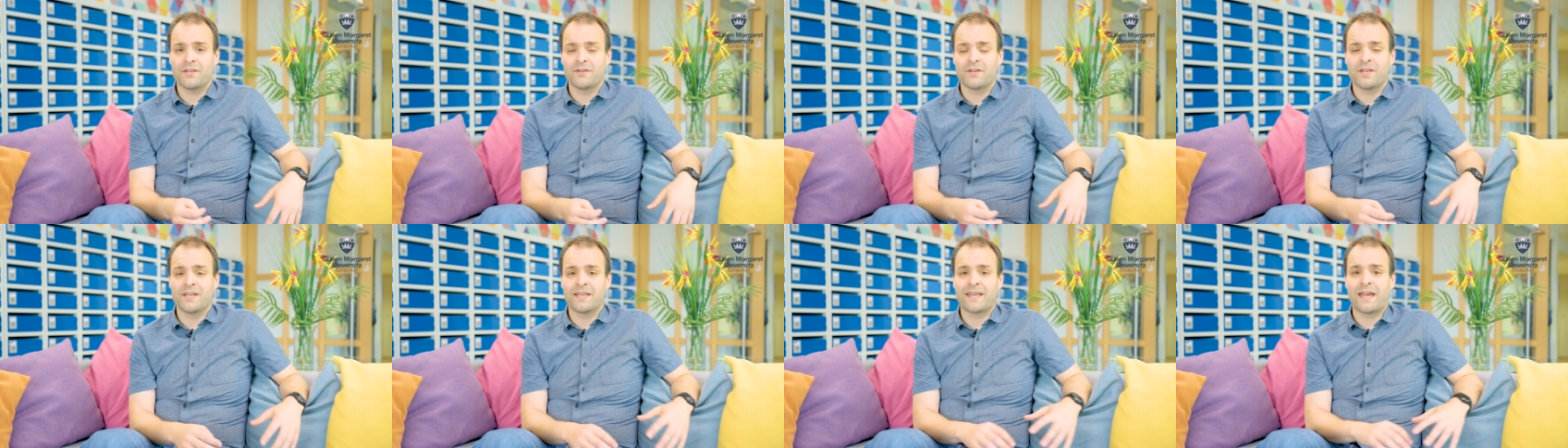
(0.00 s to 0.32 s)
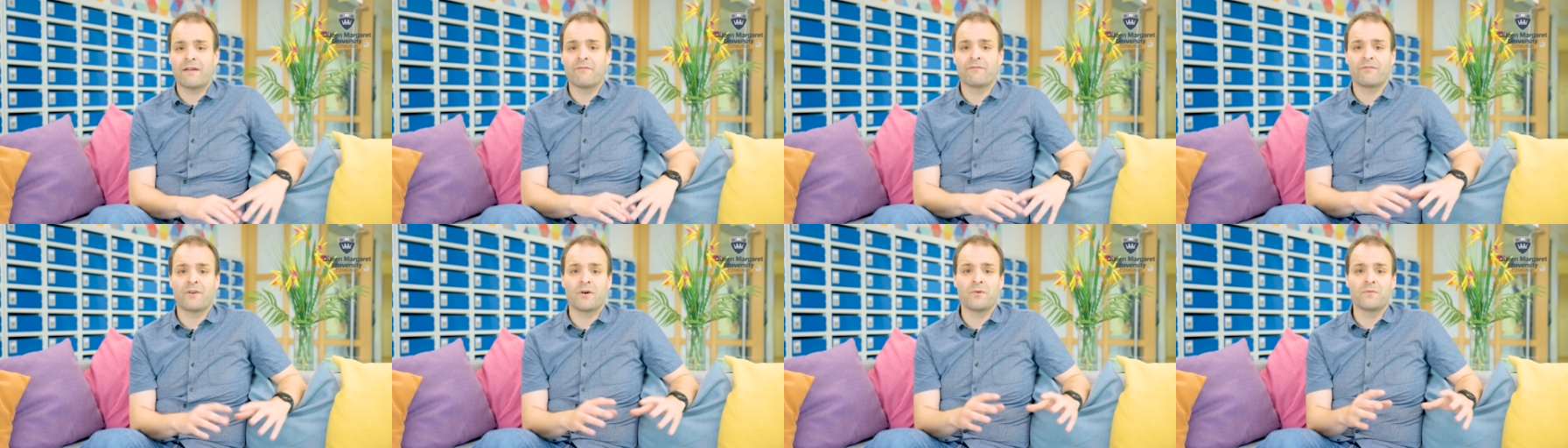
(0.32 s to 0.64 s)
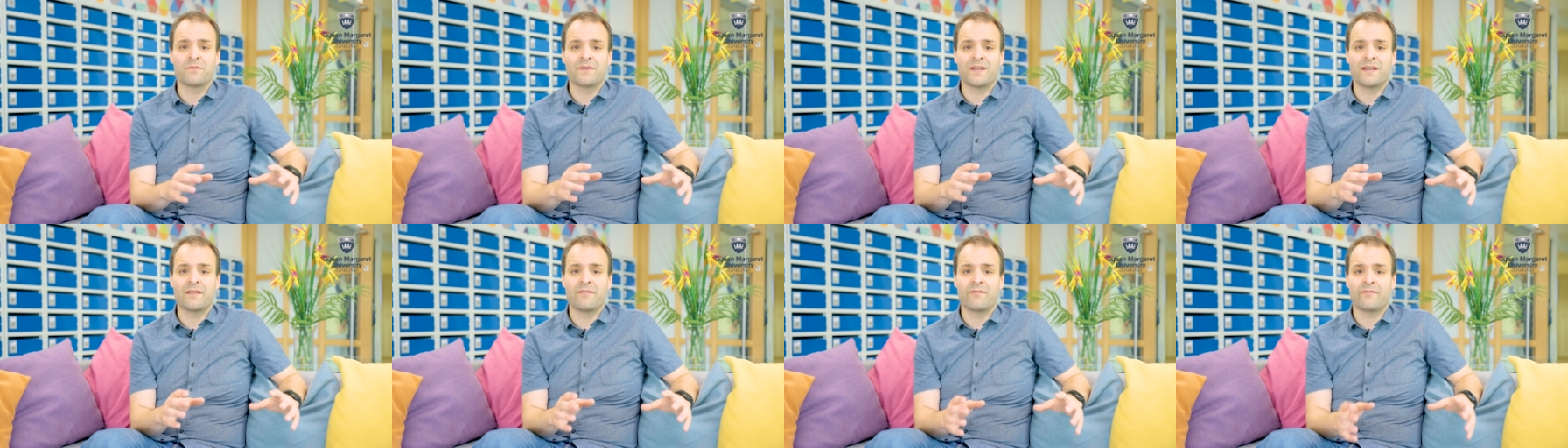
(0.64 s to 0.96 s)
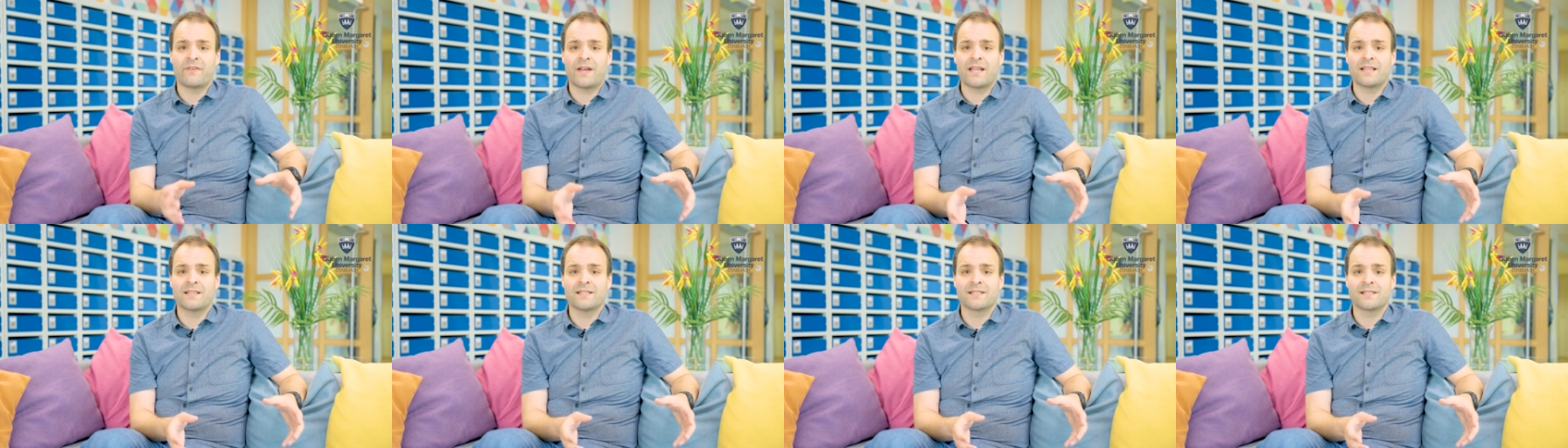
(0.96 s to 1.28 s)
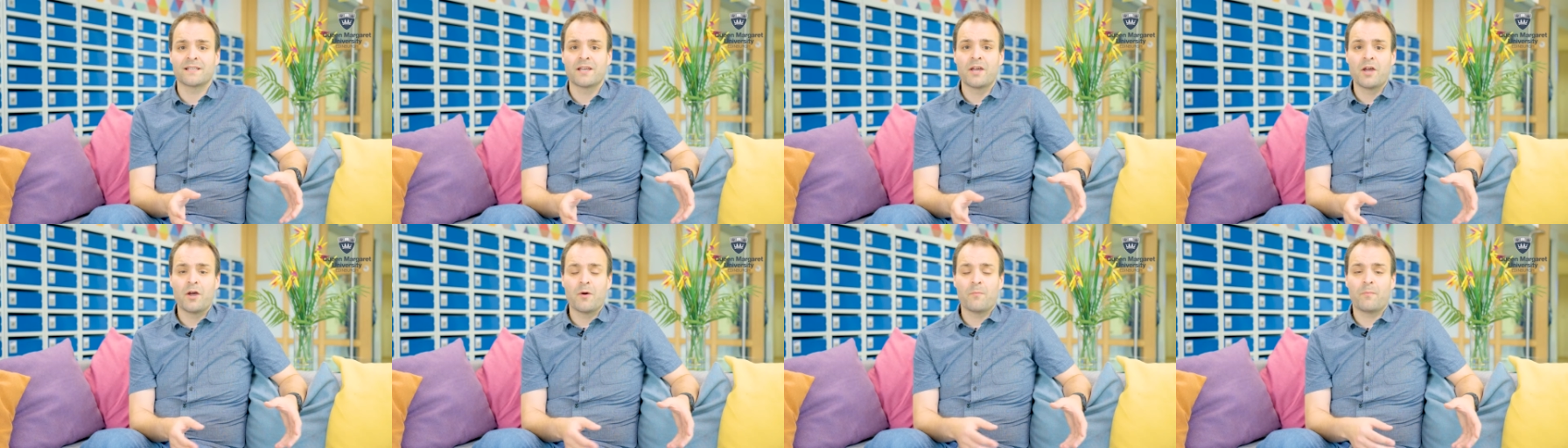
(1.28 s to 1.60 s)
you can get involved in
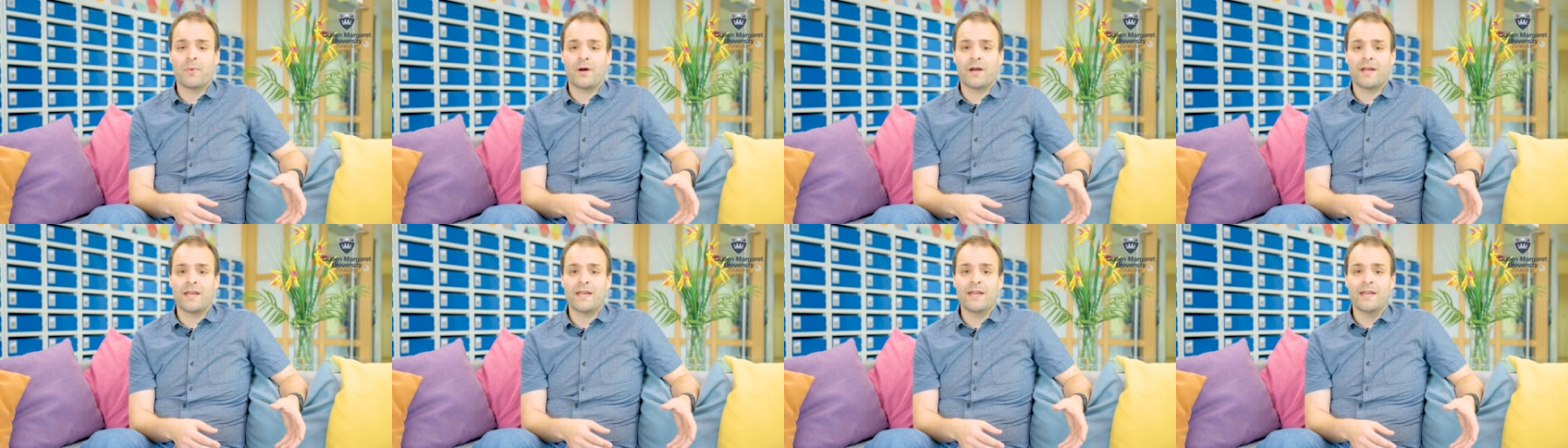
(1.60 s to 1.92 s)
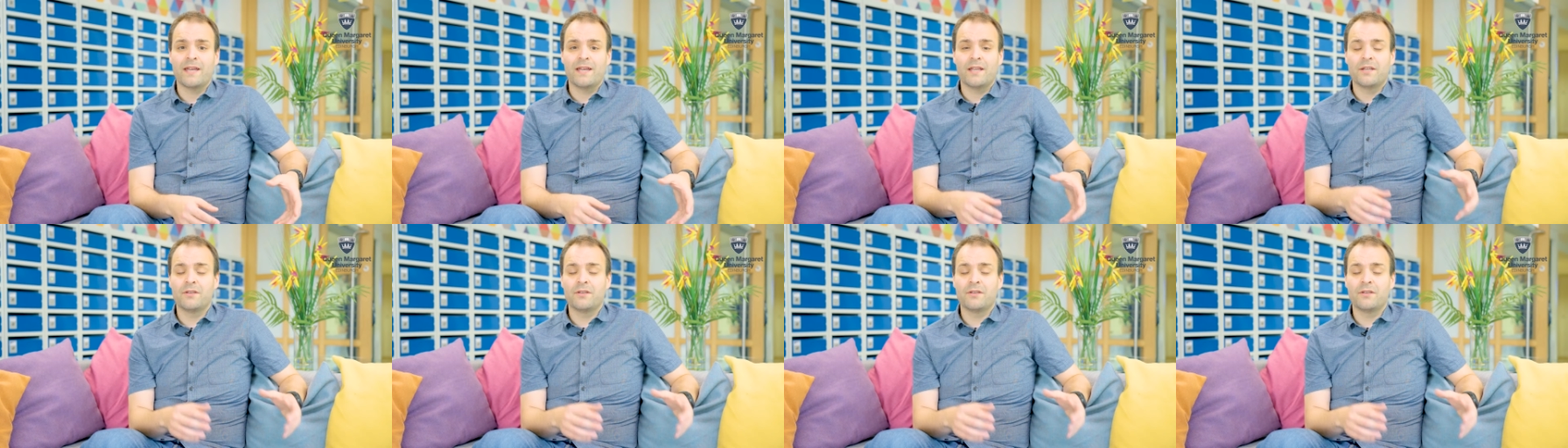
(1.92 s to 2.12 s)
events by